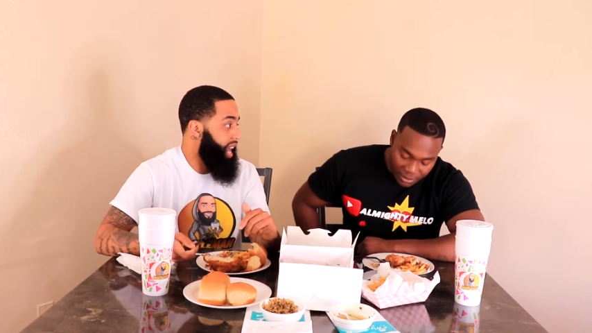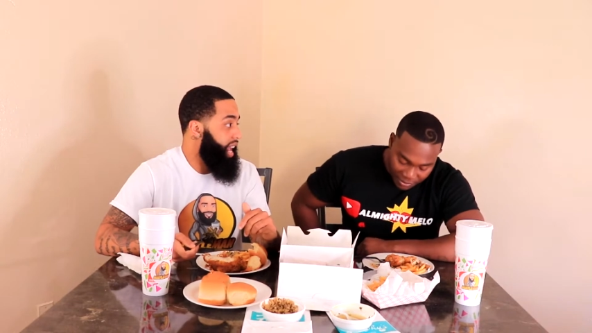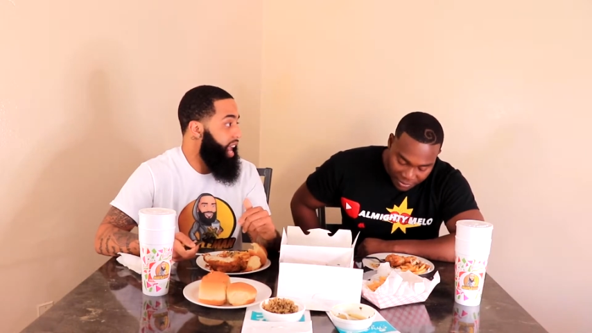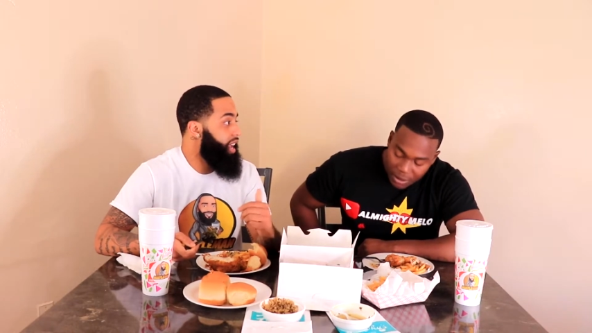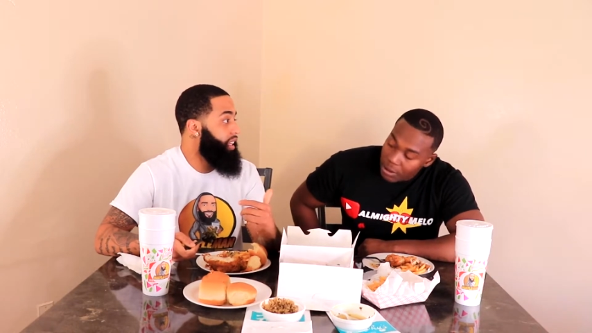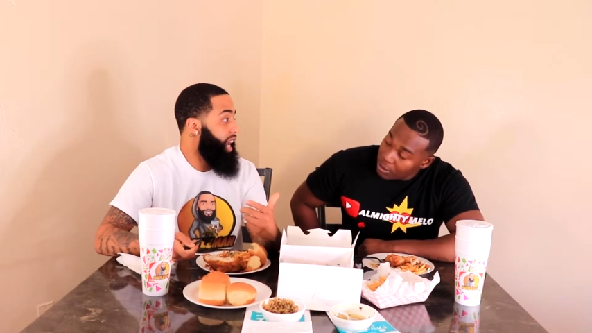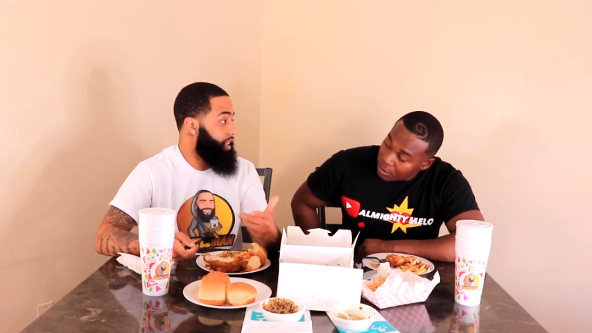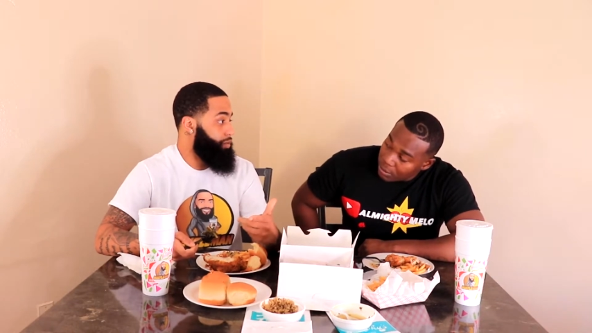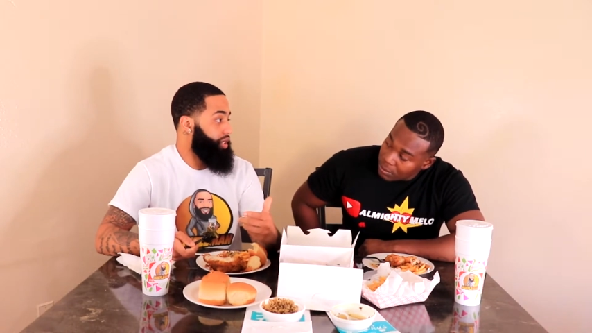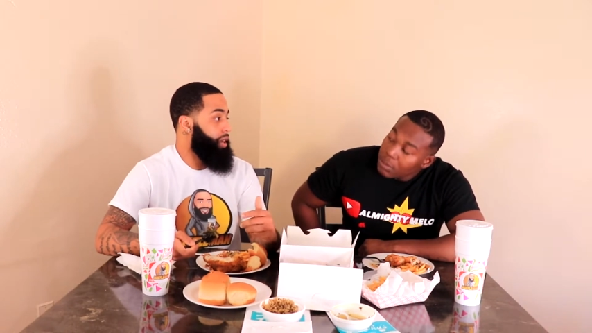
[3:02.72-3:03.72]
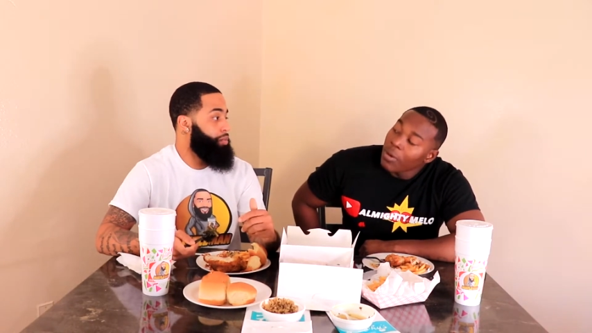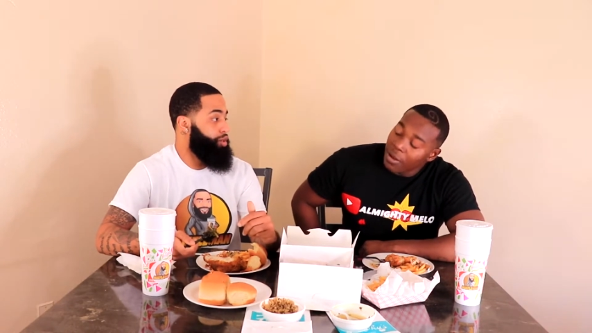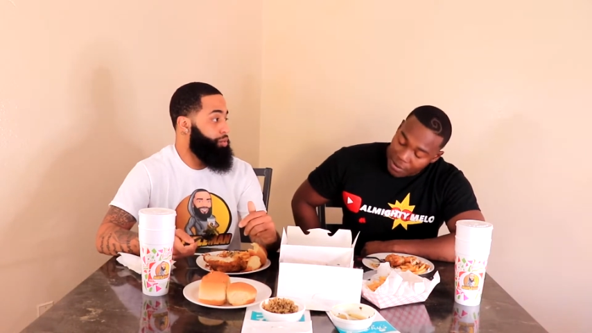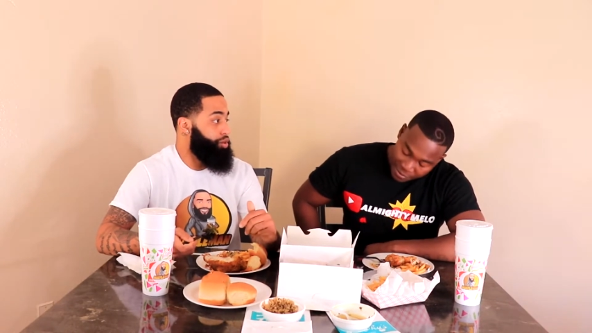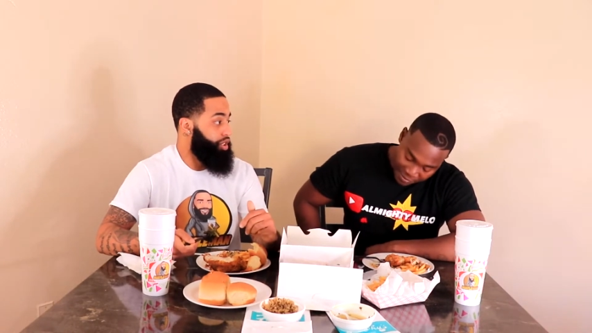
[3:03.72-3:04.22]
Speaker 1: not have got them same
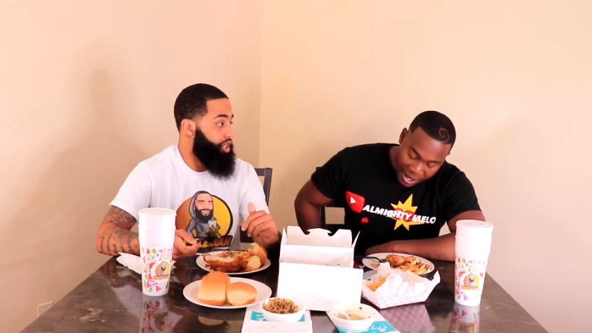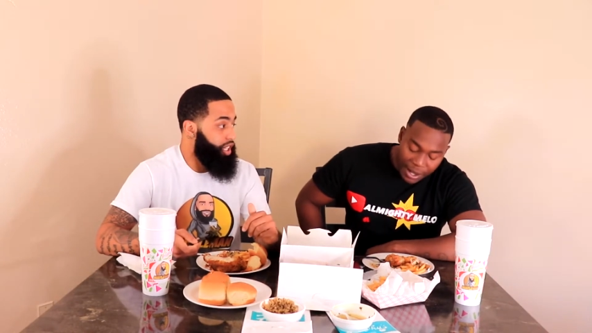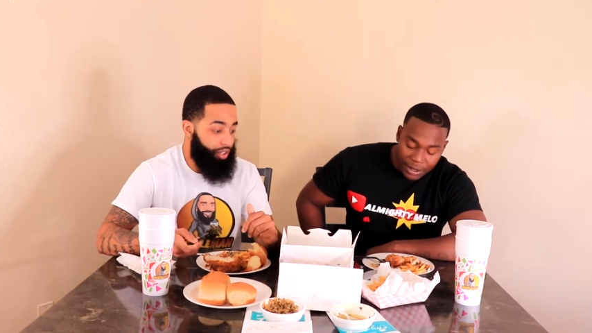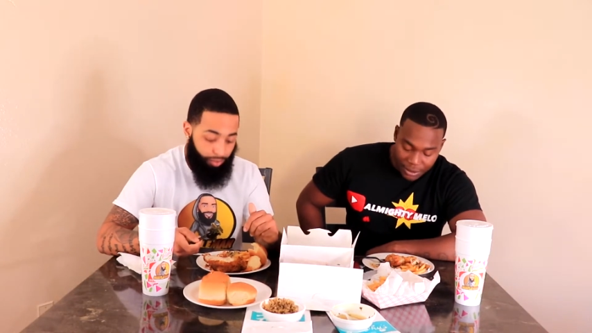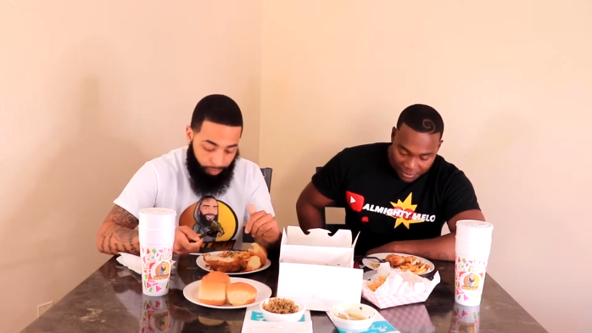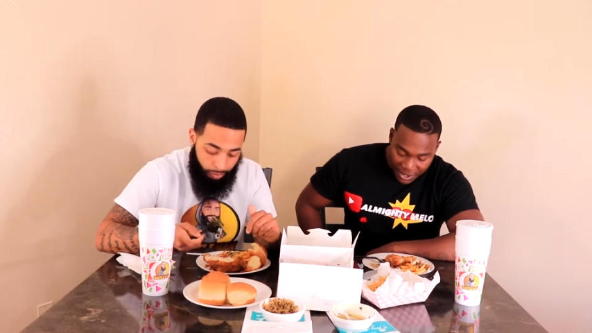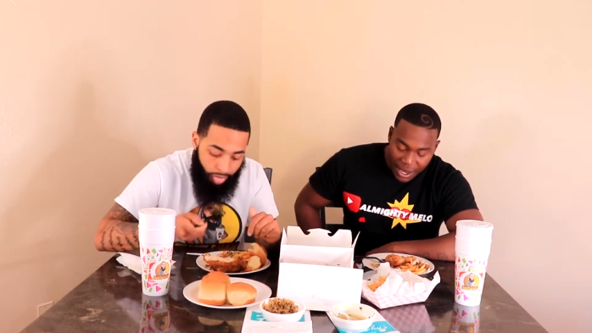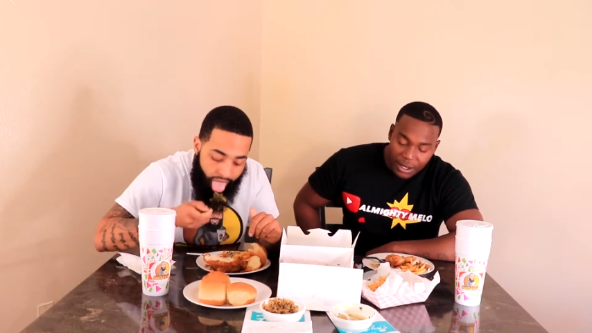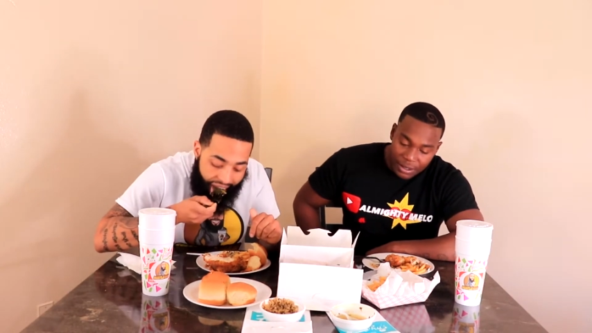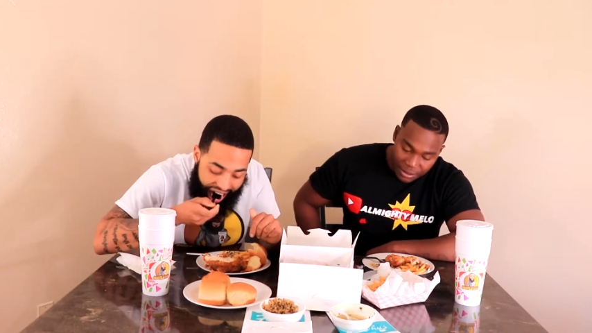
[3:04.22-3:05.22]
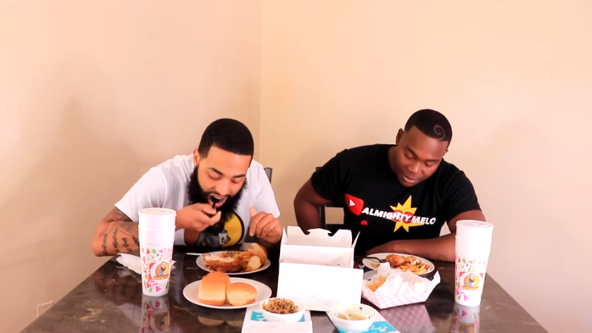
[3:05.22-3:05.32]
principles and still. Facts.